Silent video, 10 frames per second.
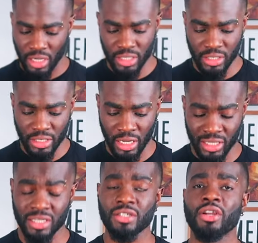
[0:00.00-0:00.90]
on, the,
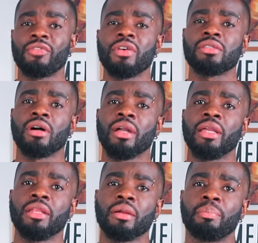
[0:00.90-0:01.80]
on a surface or
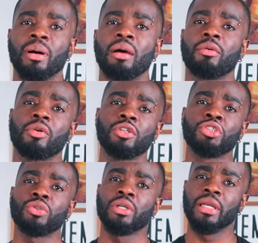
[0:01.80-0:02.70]
in your palm. I'm going to
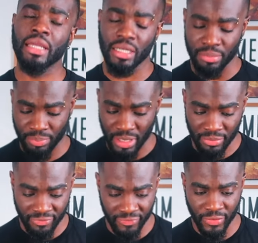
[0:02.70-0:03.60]
show you in the
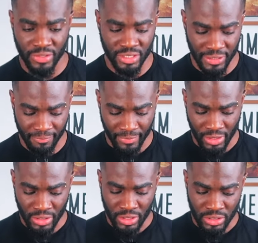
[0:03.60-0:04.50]
palm firstly.
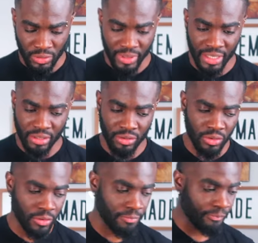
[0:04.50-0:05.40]
So we get the
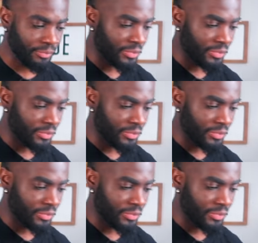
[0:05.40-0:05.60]
dough,